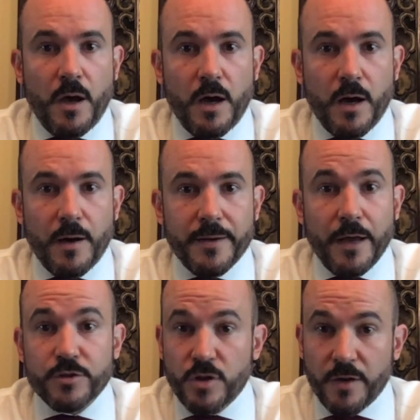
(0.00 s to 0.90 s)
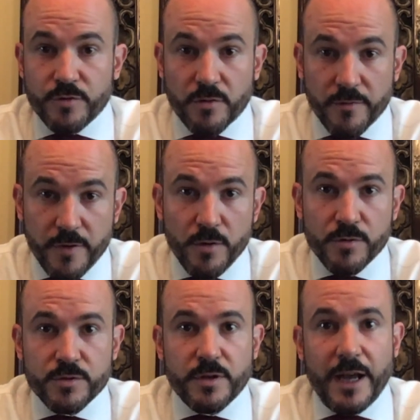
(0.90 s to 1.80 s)
Now, Software
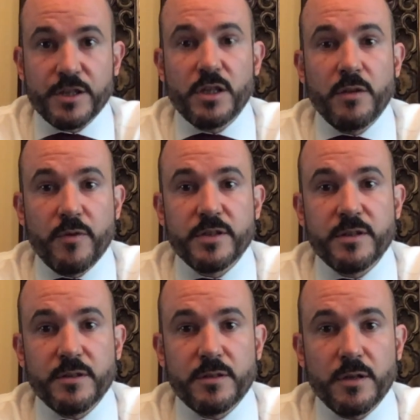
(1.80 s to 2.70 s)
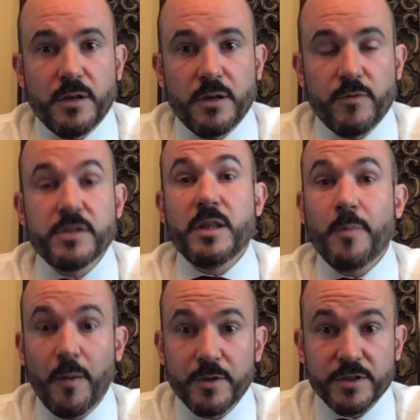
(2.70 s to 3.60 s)
Reviews actually recently
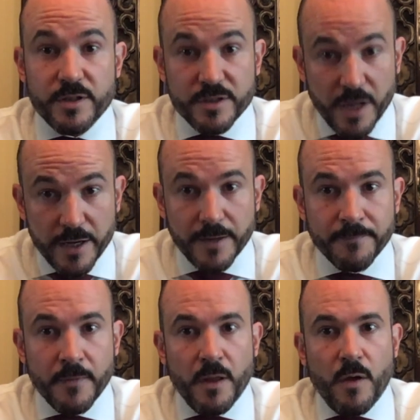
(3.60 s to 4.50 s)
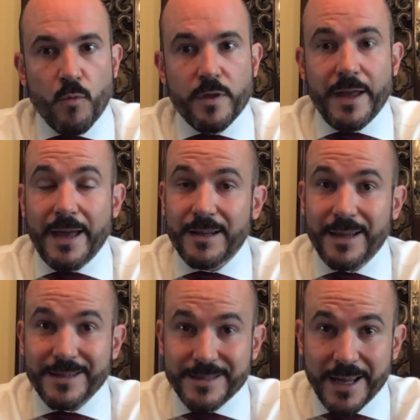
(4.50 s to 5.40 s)
published a study where they
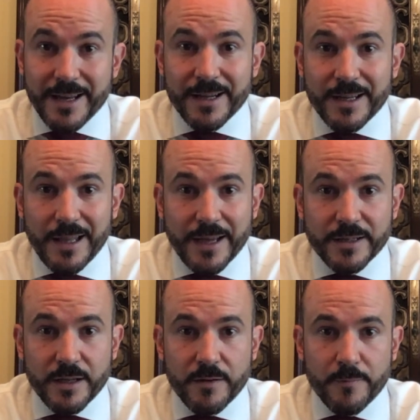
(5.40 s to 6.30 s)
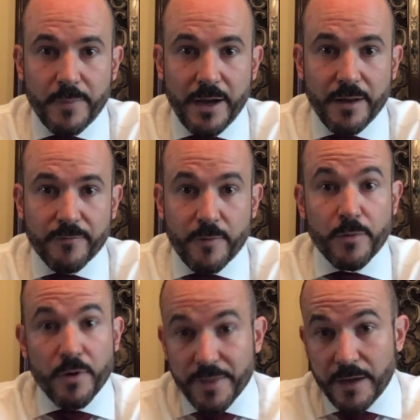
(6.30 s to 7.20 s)
analyzed data collected from
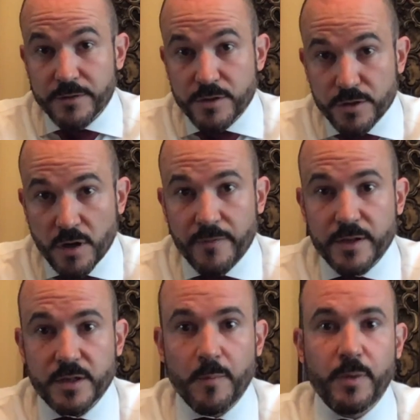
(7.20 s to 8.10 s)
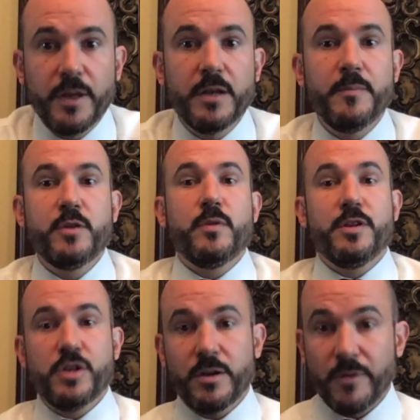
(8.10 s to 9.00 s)
3,000 surveys completed between
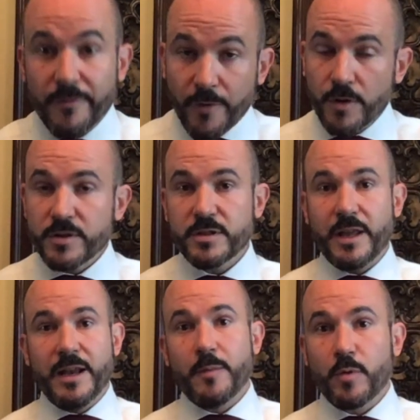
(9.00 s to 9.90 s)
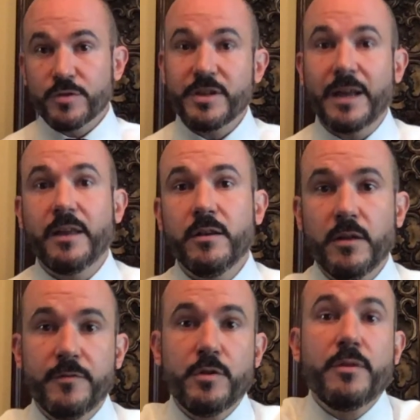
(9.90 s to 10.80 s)
January 1st and April 2nd
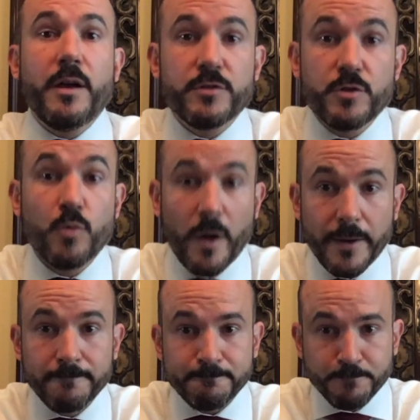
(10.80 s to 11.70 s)
of 2020.